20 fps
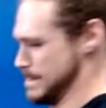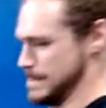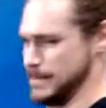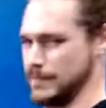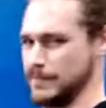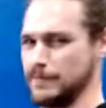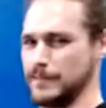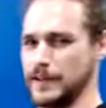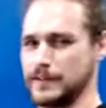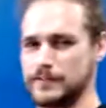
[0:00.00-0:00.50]

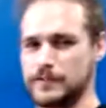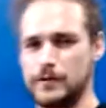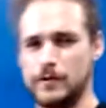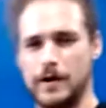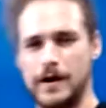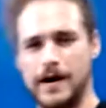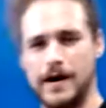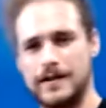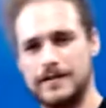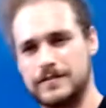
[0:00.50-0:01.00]
Flex the
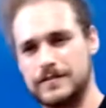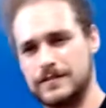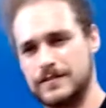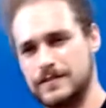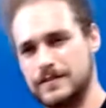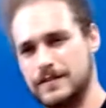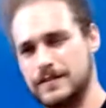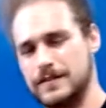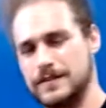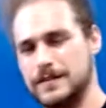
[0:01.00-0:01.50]
quads.
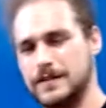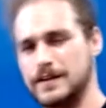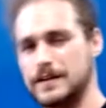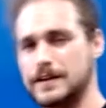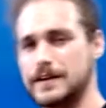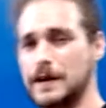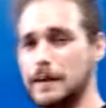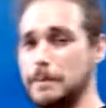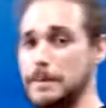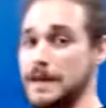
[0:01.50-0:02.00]

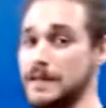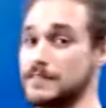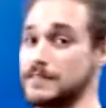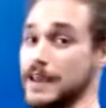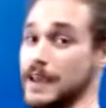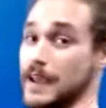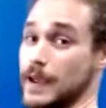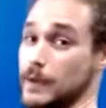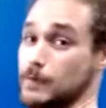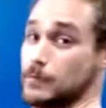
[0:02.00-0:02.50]
Commit to
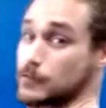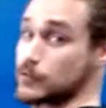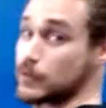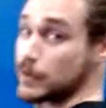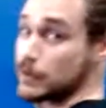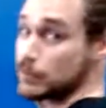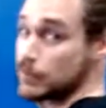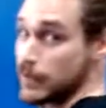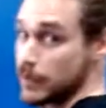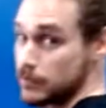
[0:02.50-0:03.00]

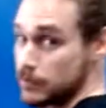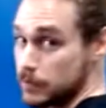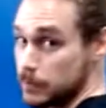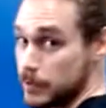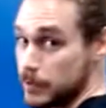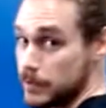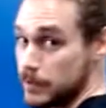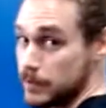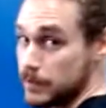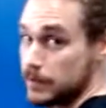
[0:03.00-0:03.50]
hamstring
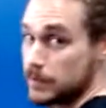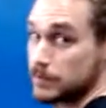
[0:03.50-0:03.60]
flexibility.